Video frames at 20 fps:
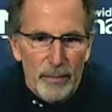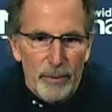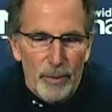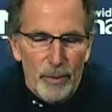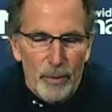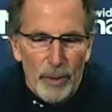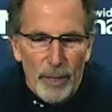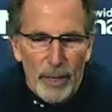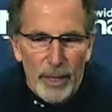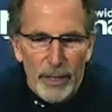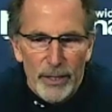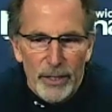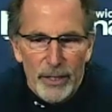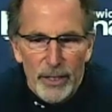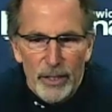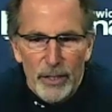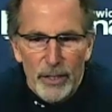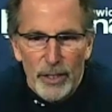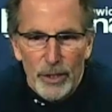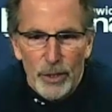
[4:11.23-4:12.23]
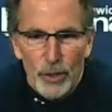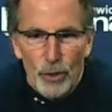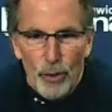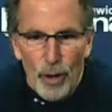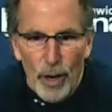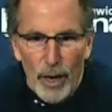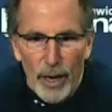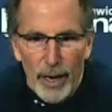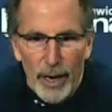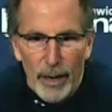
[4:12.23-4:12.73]
But when I see things
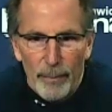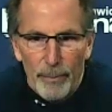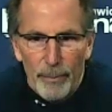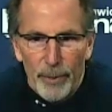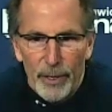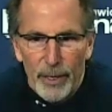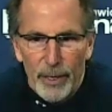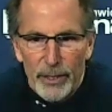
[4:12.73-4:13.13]
dry up and